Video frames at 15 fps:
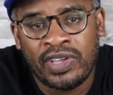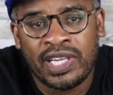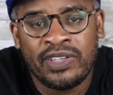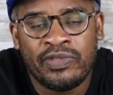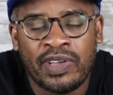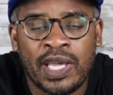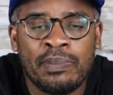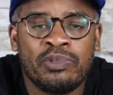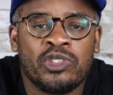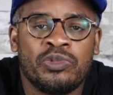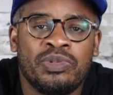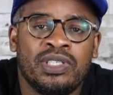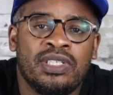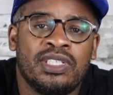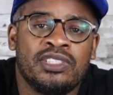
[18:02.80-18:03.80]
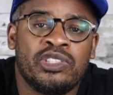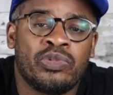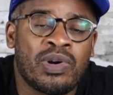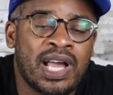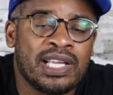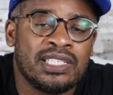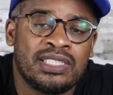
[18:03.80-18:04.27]
Valley Vipers, because the
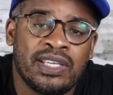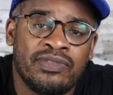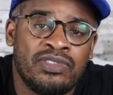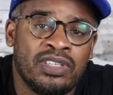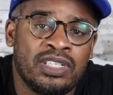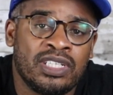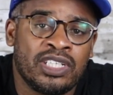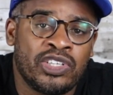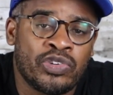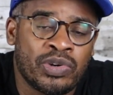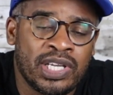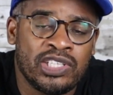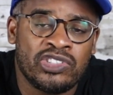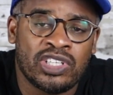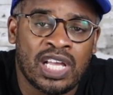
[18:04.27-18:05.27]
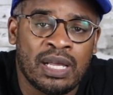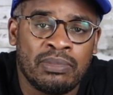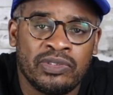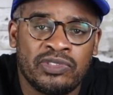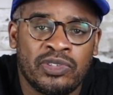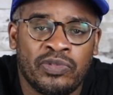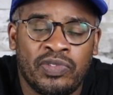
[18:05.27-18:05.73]
Rockets have done a great job
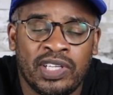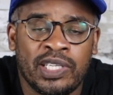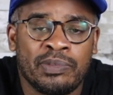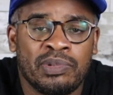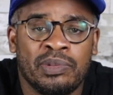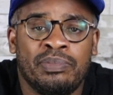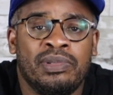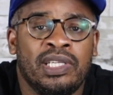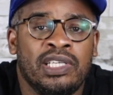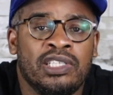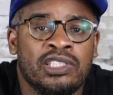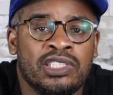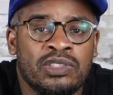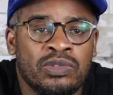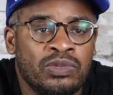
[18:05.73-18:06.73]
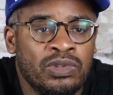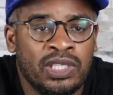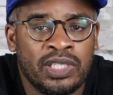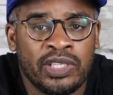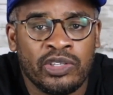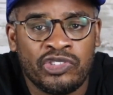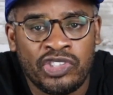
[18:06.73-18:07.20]
of developing players
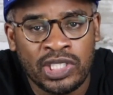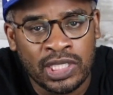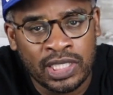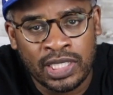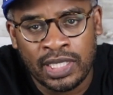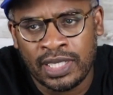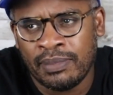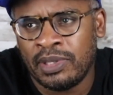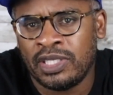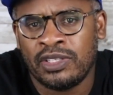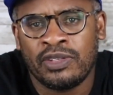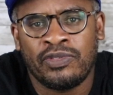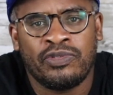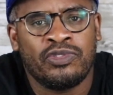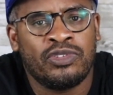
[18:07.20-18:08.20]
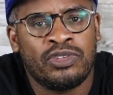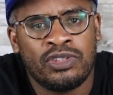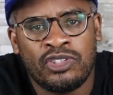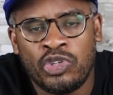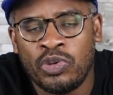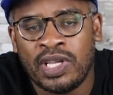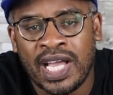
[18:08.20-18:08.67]
in their G League. I mean, the
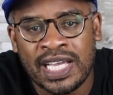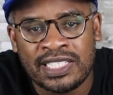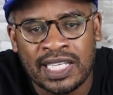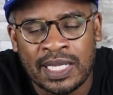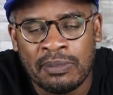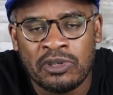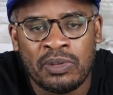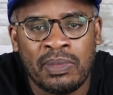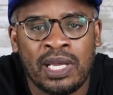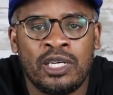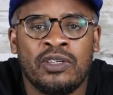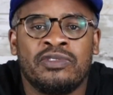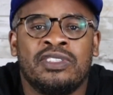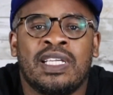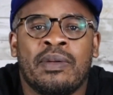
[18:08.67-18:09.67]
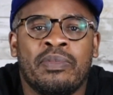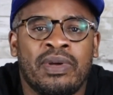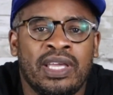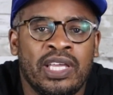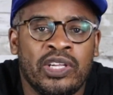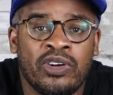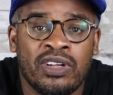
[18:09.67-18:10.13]
two guys that come to mind off the top of my
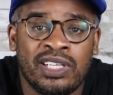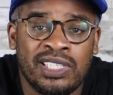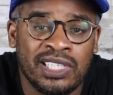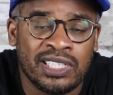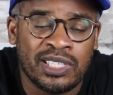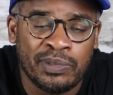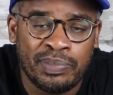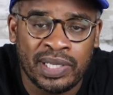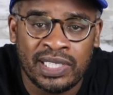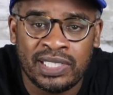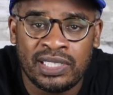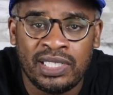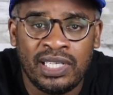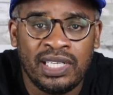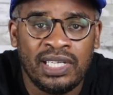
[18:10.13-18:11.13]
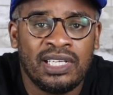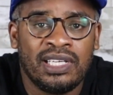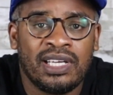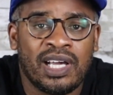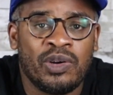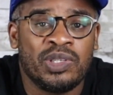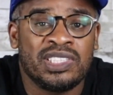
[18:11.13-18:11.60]
head are Clint Capella.
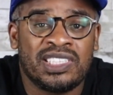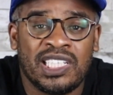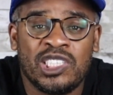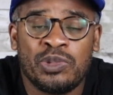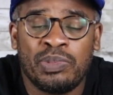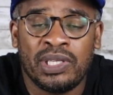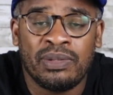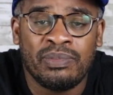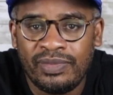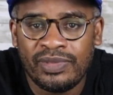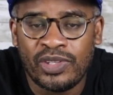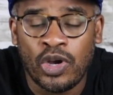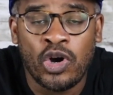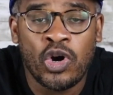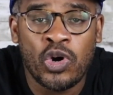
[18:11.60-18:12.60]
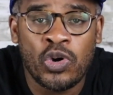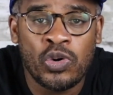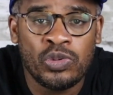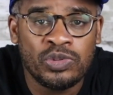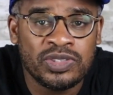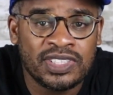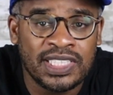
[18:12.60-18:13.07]
I want to say he spent the
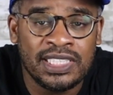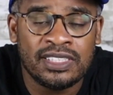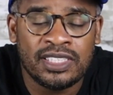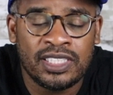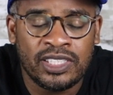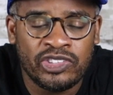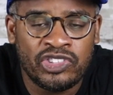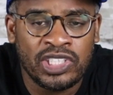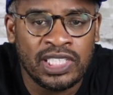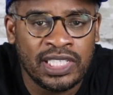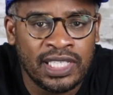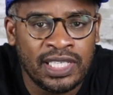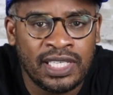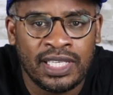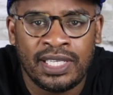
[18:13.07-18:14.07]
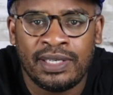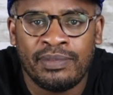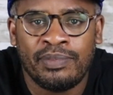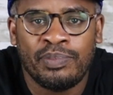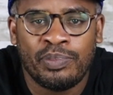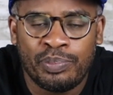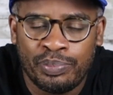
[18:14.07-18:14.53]
whole season in the G League
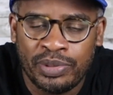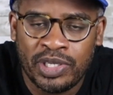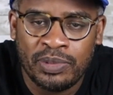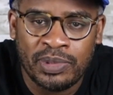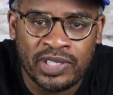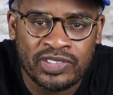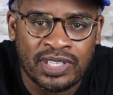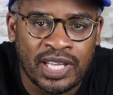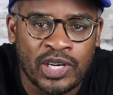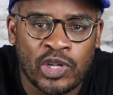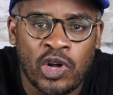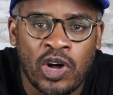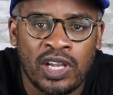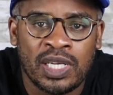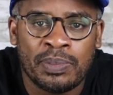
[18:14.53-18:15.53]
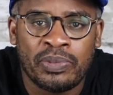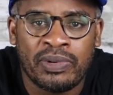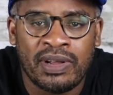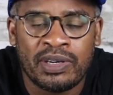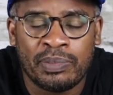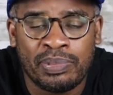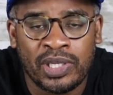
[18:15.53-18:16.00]
and pretty much got a call up
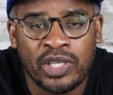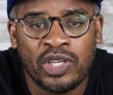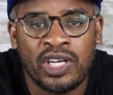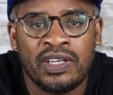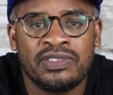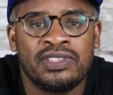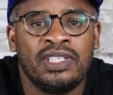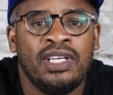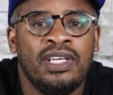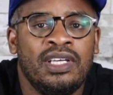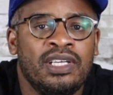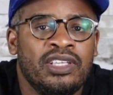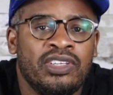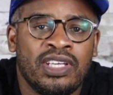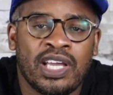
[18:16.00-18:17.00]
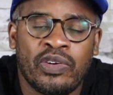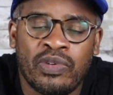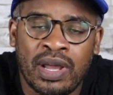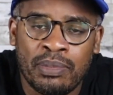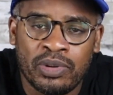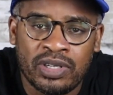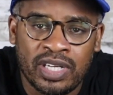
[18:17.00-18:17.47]
around the playoffs. You got
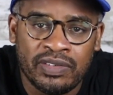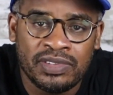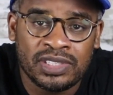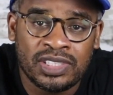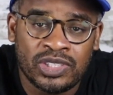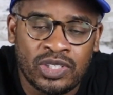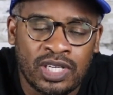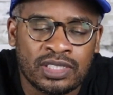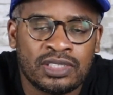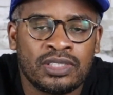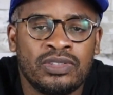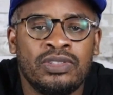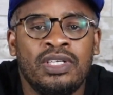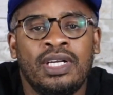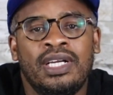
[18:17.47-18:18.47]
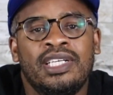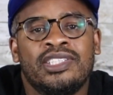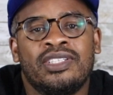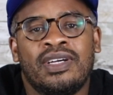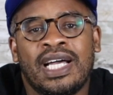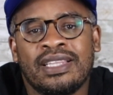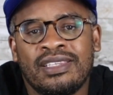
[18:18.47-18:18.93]
Robert Covington also.
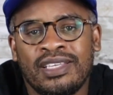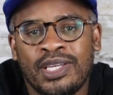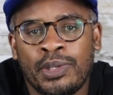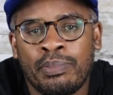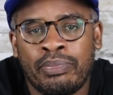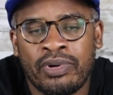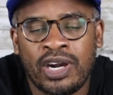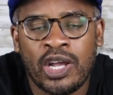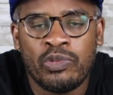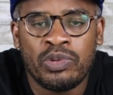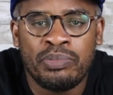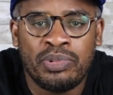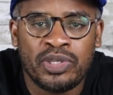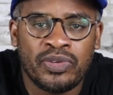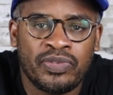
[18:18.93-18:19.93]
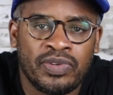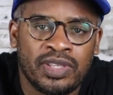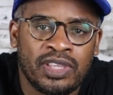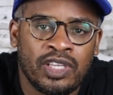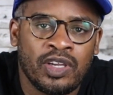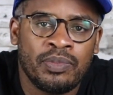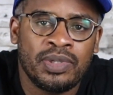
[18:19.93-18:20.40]
So I think Brown would
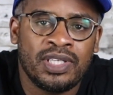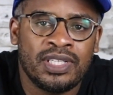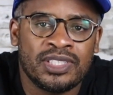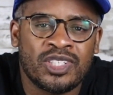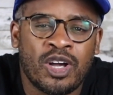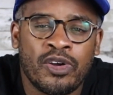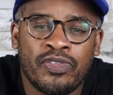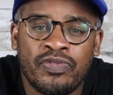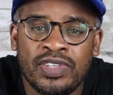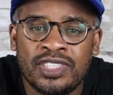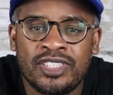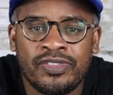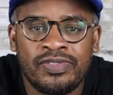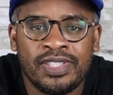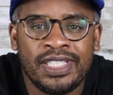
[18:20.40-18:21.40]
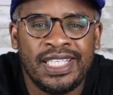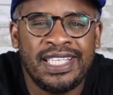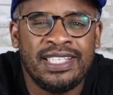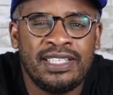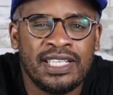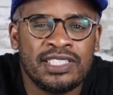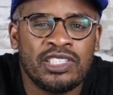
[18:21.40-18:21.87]
benefit there, because offensively, he
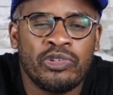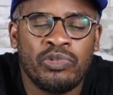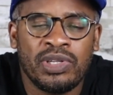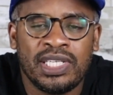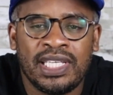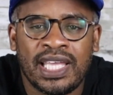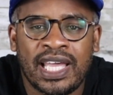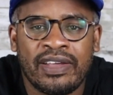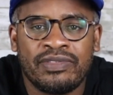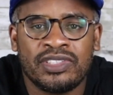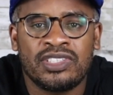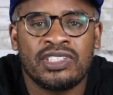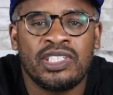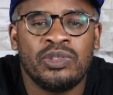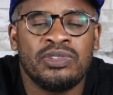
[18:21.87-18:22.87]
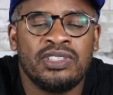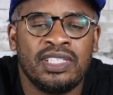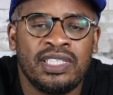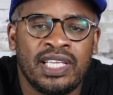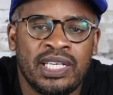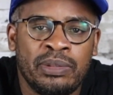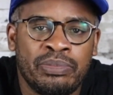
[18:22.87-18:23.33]
doesn't really have a skill
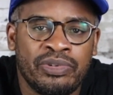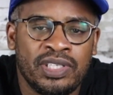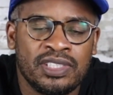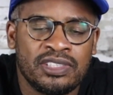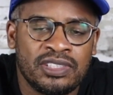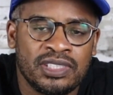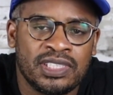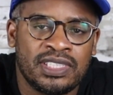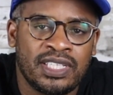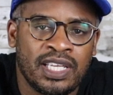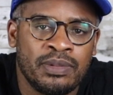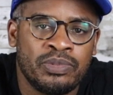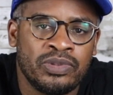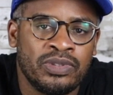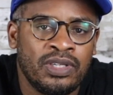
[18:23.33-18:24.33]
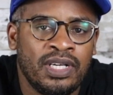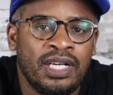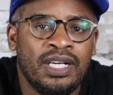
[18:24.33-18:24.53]
set that he brings to the table,